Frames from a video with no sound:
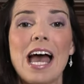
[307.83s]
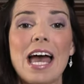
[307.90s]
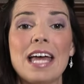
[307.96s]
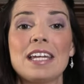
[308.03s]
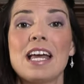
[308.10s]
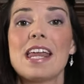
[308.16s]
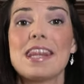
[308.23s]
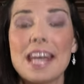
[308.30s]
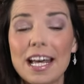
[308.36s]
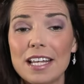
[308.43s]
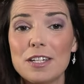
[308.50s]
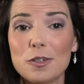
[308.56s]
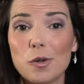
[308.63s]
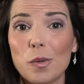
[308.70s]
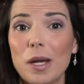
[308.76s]
And that
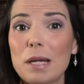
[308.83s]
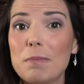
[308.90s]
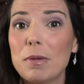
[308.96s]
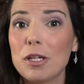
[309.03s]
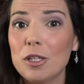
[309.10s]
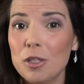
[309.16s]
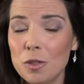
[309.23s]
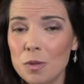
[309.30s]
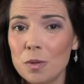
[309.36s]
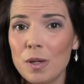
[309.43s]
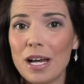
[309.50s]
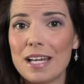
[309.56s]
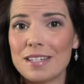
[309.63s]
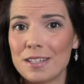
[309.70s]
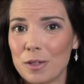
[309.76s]
is great, but
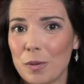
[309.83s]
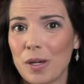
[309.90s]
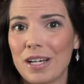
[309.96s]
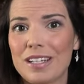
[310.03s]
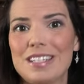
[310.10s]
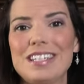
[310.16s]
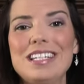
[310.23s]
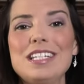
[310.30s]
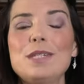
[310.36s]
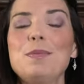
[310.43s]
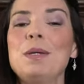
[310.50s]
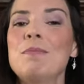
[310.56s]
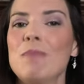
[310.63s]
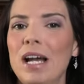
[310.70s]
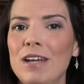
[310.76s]
you as an aquarist need to
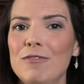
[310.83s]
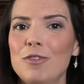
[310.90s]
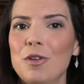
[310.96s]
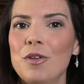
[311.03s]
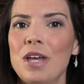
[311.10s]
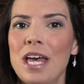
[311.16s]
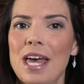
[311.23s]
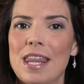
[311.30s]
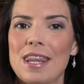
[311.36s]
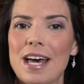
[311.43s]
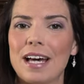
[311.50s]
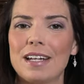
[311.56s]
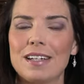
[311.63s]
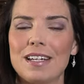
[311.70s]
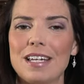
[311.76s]
be mindful
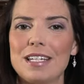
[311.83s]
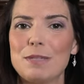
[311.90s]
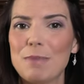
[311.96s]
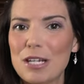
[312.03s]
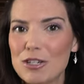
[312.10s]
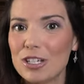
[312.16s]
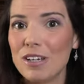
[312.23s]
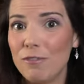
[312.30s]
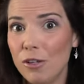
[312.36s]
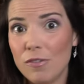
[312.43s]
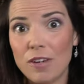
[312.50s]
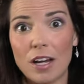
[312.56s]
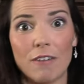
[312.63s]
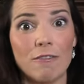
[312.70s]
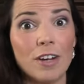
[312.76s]
that, especially if
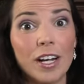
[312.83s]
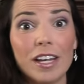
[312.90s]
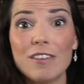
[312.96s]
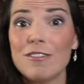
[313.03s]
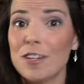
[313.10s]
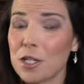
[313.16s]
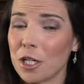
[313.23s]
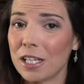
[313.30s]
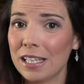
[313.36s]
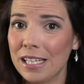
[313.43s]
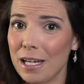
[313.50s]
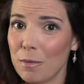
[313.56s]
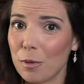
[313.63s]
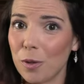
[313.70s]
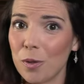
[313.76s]
you've got a very efficient
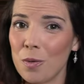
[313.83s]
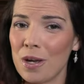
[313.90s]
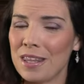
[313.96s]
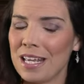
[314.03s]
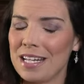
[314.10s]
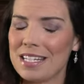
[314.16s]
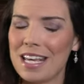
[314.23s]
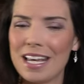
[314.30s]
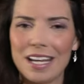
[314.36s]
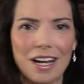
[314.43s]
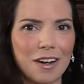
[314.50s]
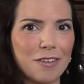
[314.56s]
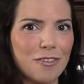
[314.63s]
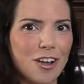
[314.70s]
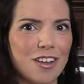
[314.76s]
cleanup crew and they take
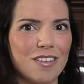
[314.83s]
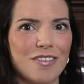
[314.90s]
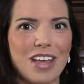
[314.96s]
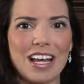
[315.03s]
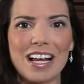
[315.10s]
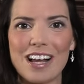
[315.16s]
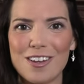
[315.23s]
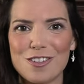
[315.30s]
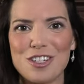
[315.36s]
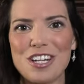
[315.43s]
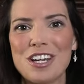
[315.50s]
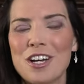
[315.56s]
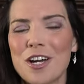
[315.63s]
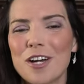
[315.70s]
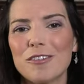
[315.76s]
care of all of that
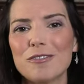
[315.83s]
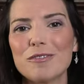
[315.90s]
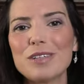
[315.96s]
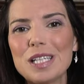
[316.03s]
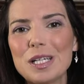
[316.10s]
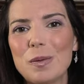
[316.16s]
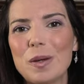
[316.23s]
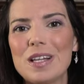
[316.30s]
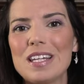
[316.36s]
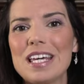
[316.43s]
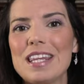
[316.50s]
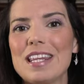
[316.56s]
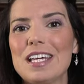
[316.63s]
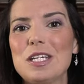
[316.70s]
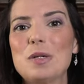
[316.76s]
algae really
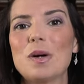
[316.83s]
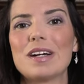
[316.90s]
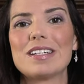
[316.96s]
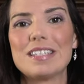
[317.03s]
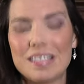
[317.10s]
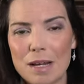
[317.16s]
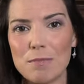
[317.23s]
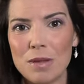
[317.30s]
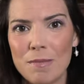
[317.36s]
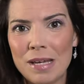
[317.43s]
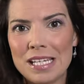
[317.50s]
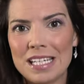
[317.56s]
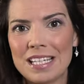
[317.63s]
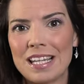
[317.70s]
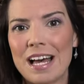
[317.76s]
quickly, that you are
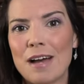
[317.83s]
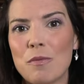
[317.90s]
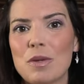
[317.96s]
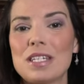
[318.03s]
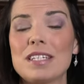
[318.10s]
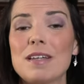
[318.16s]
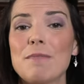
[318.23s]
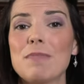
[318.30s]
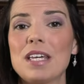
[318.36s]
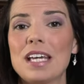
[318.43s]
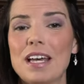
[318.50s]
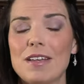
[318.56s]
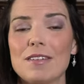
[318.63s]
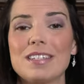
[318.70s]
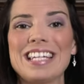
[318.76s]
supplementing that with
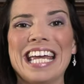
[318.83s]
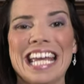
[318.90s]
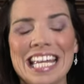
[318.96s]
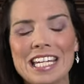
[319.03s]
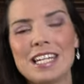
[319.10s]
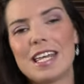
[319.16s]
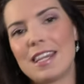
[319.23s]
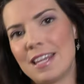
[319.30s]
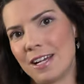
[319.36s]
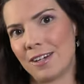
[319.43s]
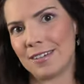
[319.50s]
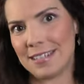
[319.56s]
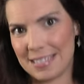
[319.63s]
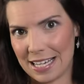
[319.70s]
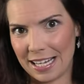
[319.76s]
something else in
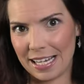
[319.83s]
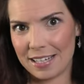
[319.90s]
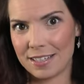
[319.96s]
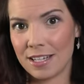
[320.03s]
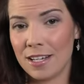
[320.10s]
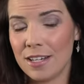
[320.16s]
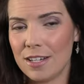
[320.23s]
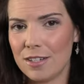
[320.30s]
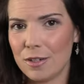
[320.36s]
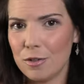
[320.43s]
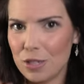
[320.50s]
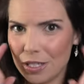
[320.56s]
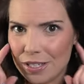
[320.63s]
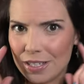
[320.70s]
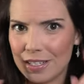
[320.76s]
their diet. So
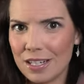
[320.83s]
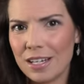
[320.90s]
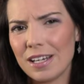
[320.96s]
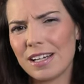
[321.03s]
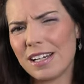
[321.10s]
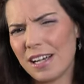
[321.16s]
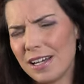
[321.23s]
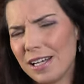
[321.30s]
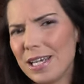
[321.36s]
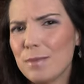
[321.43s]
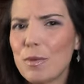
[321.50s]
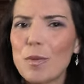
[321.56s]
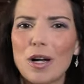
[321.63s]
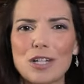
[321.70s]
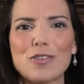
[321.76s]
just kind of
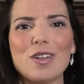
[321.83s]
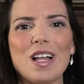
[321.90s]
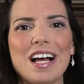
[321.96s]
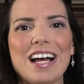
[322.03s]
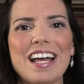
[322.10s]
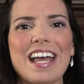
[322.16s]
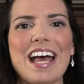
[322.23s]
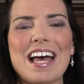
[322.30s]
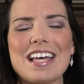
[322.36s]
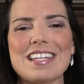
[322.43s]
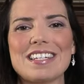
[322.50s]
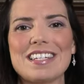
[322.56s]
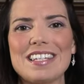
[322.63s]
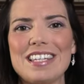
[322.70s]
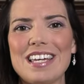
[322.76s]
keep a watchful eye
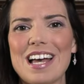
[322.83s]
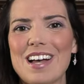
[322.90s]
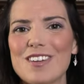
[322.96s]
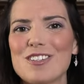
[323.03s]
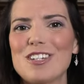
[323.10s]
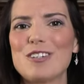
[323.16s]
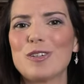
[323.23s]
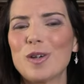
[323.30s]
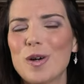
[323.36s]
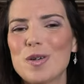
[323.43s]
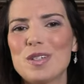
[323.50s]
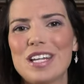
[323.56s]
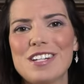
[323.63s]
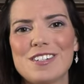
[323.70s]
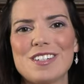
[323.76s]
as the algae
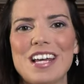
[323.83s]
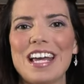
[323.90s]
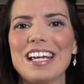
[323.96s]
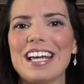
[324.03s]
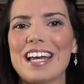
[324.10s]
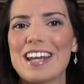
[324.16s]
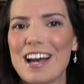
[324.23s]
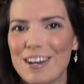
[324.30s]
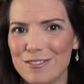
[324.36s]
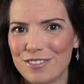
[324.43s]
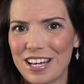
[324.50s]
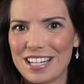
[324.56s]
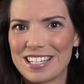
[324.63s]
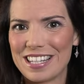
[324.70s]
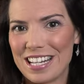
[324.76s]
grows in your tank and how
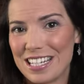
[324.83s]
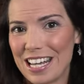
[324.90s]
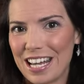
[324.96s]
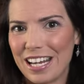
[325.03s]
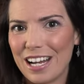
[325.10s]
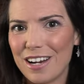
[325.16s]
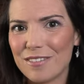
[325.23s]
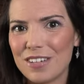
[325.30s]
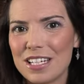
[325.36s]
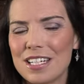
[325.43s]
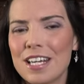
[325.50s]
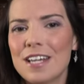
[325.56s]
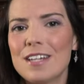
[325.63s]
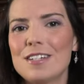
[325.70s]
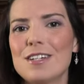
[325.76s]
fast they take care of it
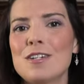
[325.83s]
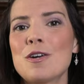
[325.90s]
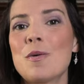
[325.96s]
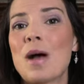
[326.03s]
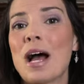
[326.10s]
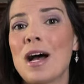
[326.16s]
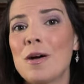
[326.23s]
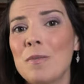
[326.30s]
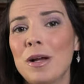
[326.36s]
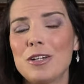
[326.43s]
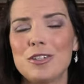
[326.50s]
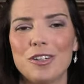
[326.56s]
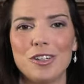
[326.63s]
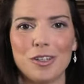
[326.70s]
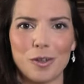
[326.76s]
to know how
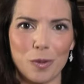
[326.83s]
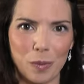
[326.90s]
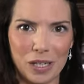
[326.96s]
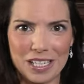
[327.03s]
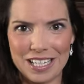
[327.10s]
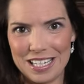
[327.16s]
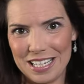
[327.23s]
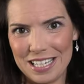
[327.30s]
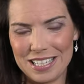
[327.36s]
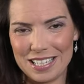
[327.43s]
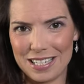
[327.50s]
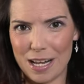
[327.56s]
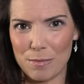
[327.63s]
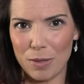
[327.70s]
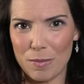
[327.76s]
much you're going to need to
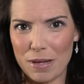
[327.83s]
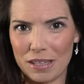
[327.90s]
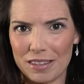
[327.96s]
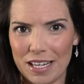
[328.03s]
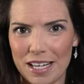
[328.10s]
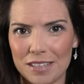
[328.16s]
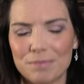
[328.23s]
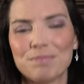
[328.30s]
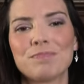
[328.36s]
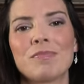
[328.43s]
supplement that.